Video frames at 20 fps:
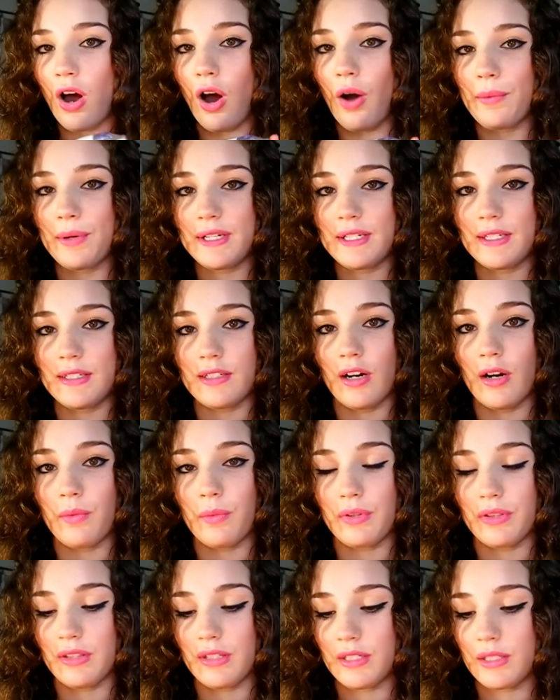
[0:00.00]
always start
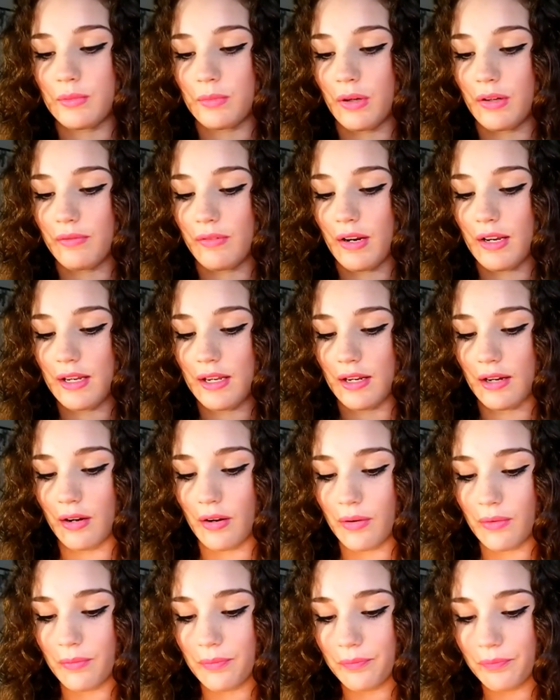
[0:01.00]
with this one right
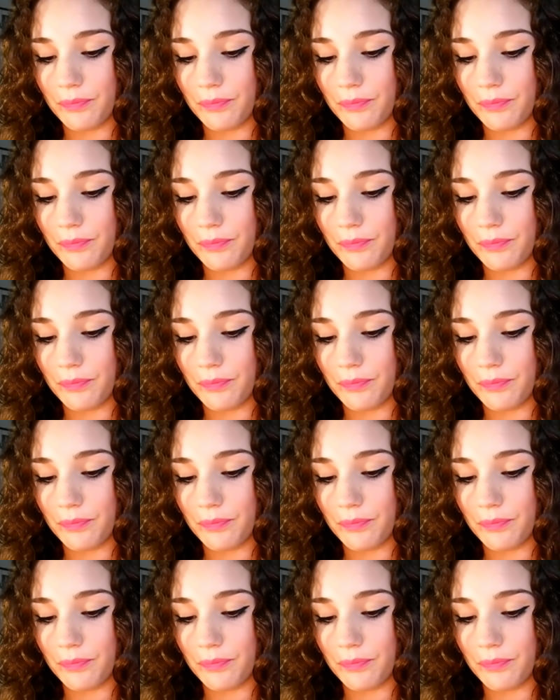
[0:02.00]
here